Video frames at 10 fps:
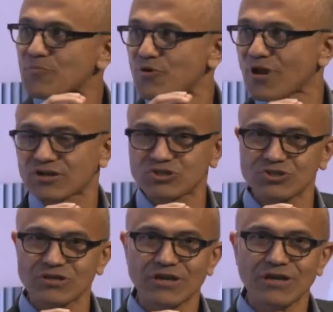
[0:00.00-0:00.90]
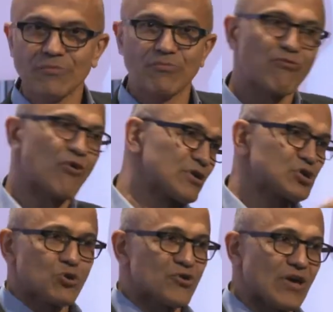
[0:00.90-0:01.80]
production before it
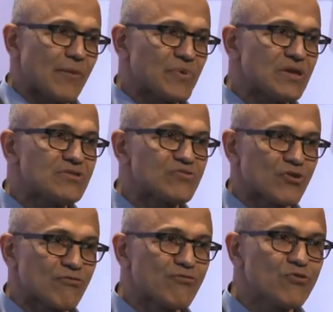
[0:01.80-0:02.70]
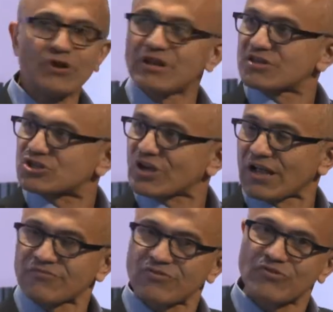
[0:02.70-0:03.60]
shows up in sort of food in the
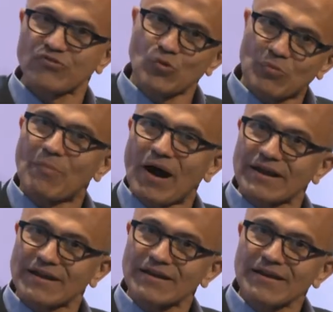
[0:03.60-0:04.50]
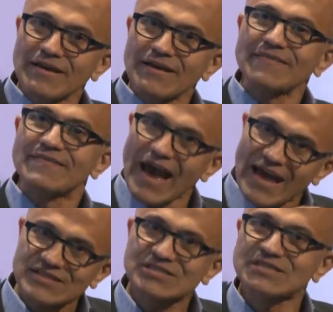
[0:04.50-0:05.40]
shelves of the supermarket.
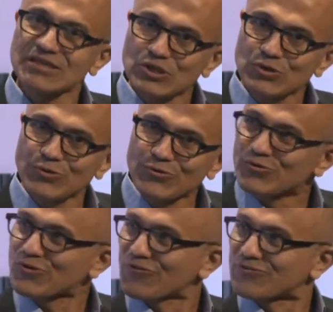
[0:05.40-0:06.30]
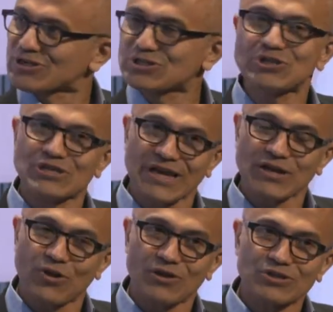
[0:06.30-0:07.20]
That's the use of digital
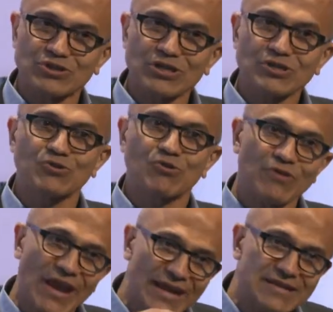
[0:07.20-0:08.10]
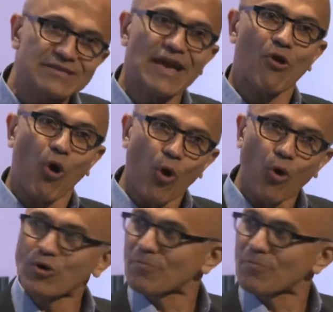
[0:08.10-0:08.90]
technology to create their own